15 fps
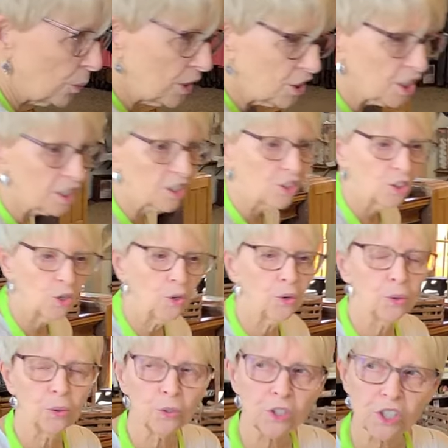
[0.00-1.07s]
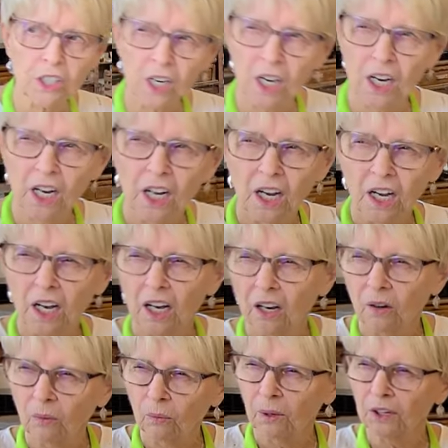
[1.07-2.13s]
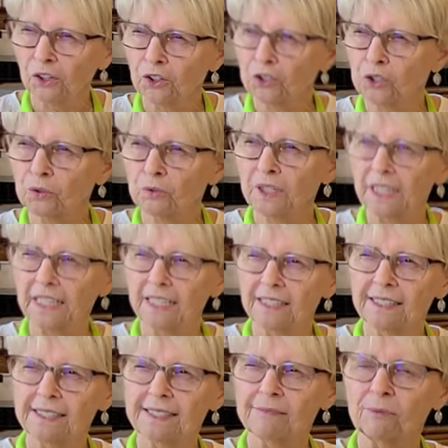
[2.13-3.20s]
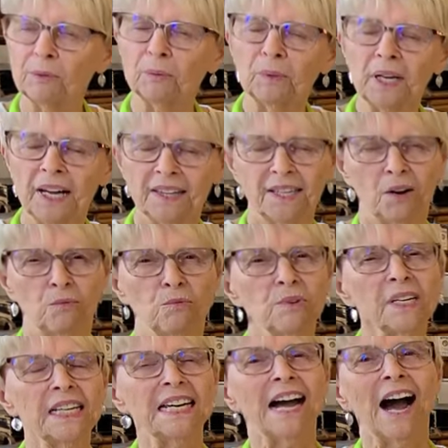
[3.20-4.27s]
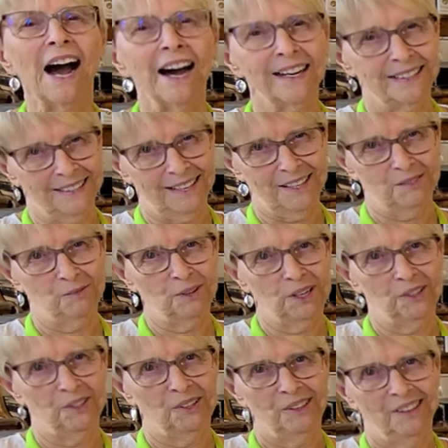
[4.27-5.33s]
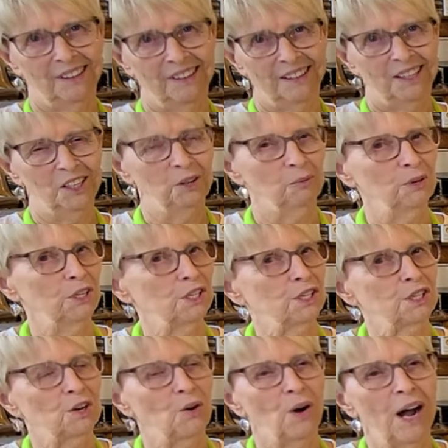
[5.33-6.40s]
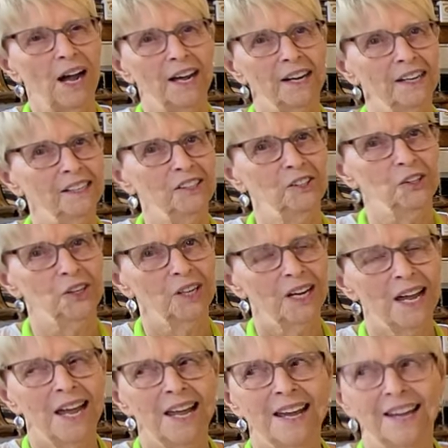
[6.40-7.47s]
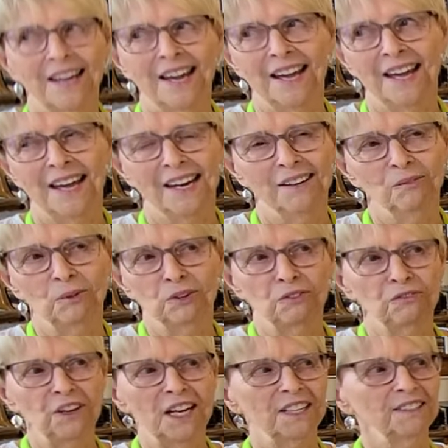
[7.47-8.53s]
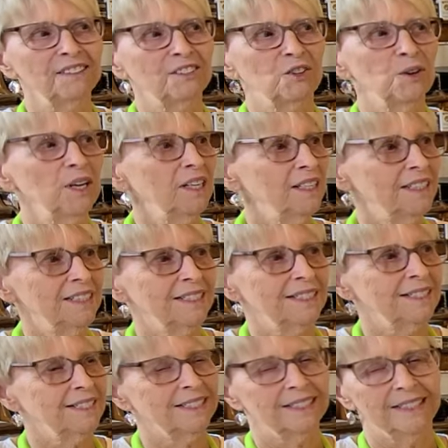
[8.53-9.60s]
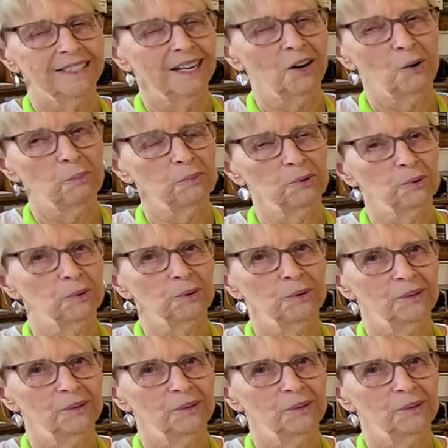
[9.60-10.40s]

We did close one or two days when we had that really hot, hot weather. Okay. so high. And with fans going, it just didn't help you.